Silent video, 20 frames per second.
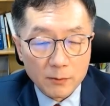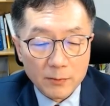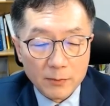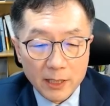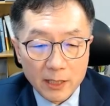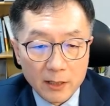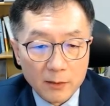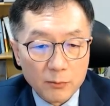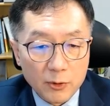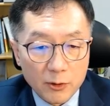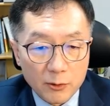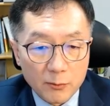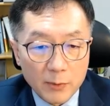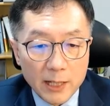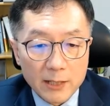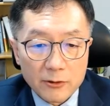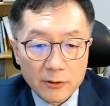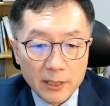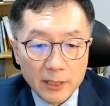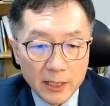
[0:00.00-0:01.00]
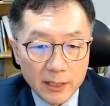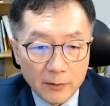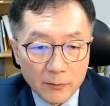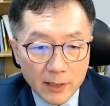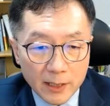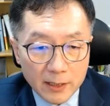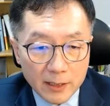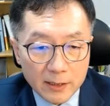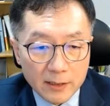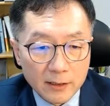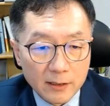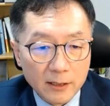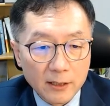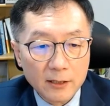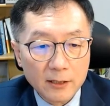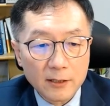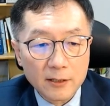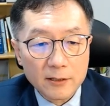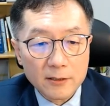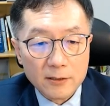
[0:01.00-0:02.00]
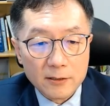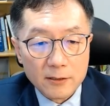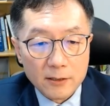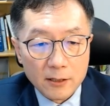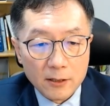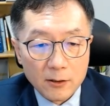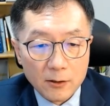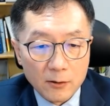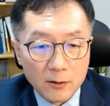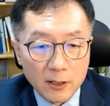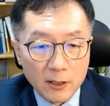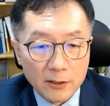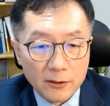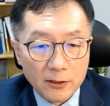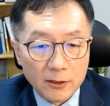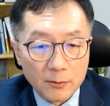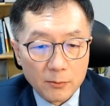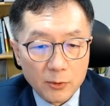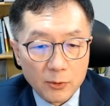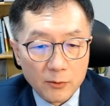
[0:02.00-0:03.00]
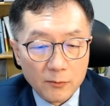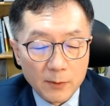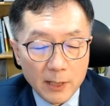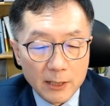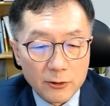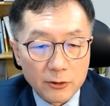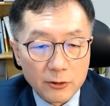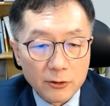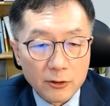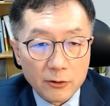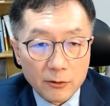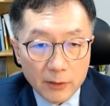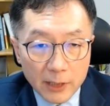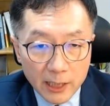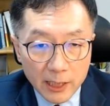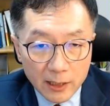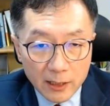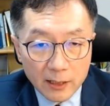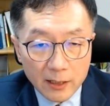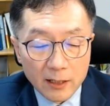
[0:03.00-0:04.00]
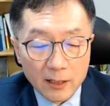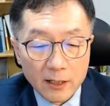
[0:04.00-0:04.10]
be in probation anyways. So under the probationary